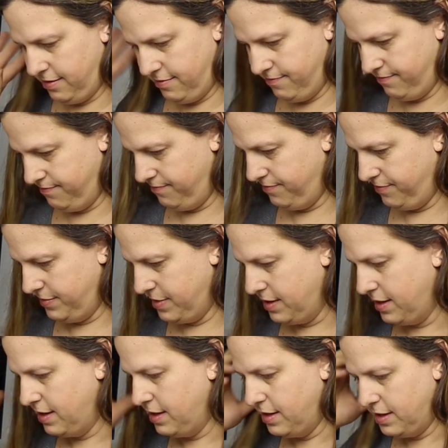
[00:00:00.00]

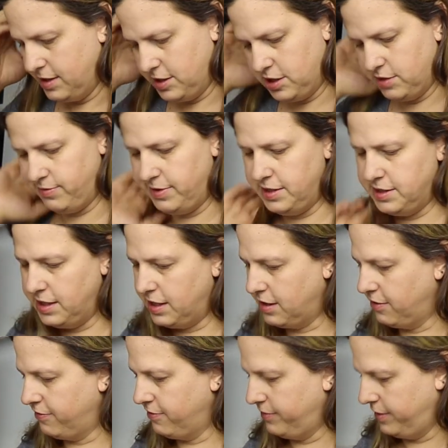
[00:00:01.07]
it should be easy to
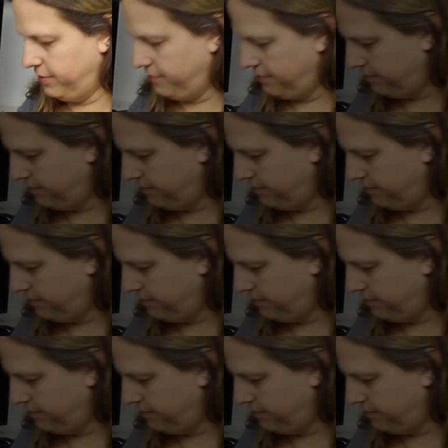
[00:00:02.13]
go from there.